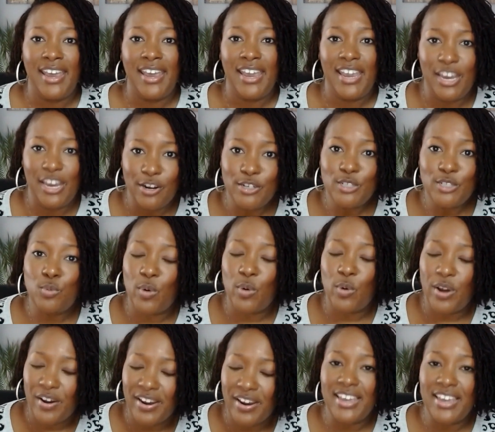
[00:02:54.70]
Here's
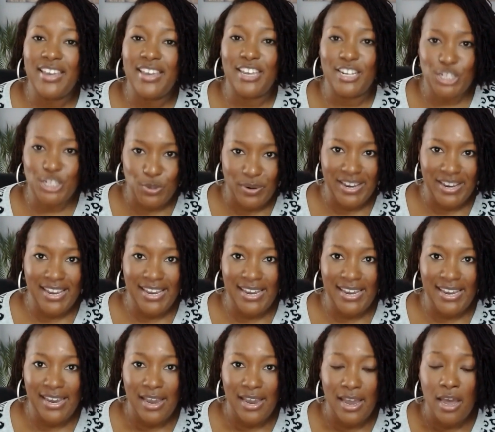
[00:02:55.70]
where it can get
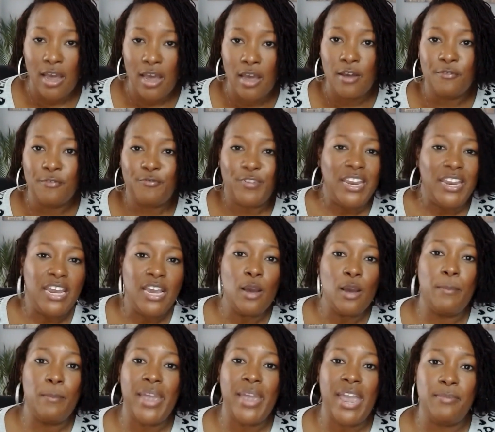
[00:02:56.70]
tricky. Feeding
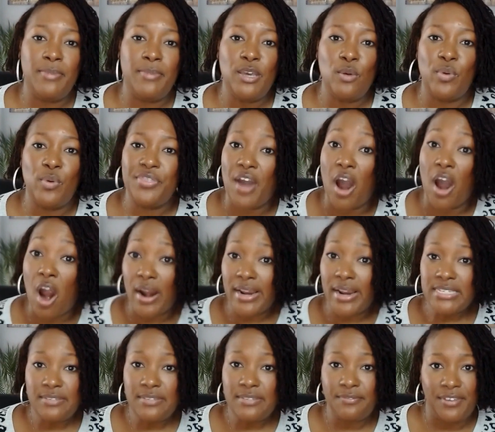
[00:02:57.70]
a baby with
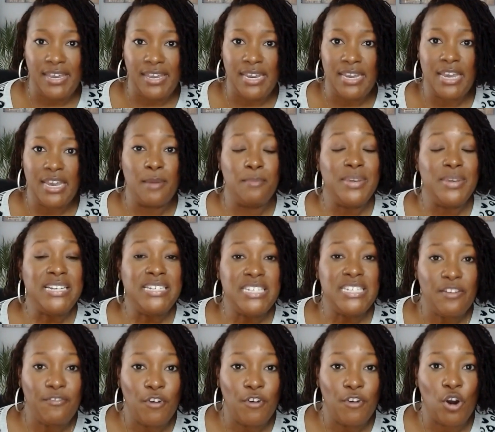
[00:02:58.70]
RSV can be
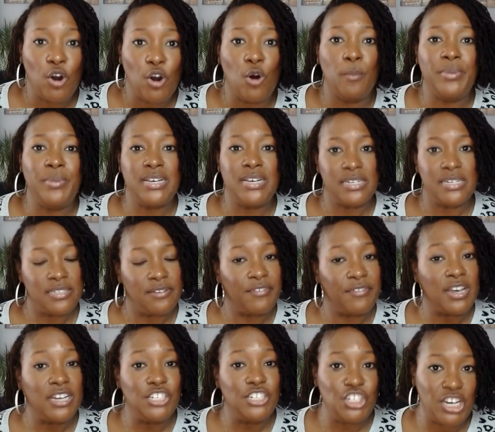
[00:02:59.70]
difficult because
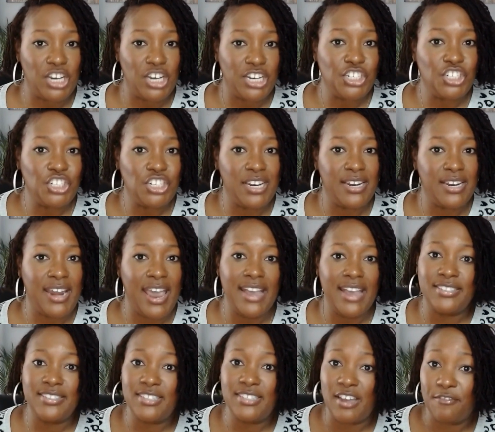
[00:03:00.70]
of congestion
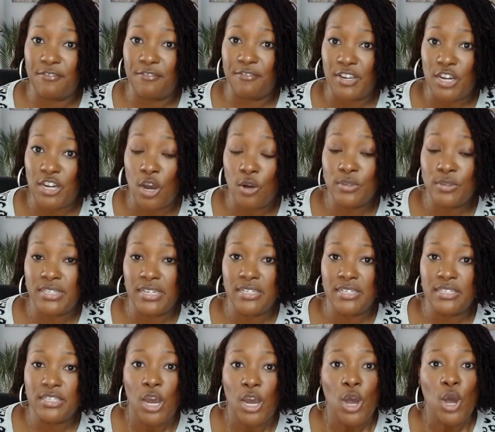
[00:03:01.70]
and stuffy
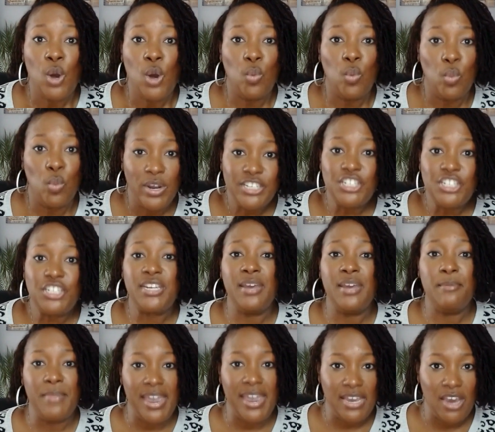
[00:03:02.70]
noses, which
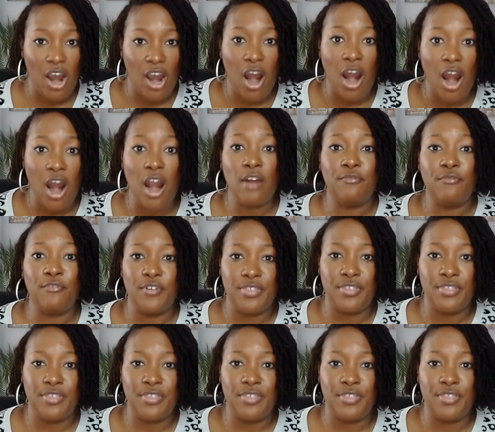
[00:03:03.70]
can make it hard for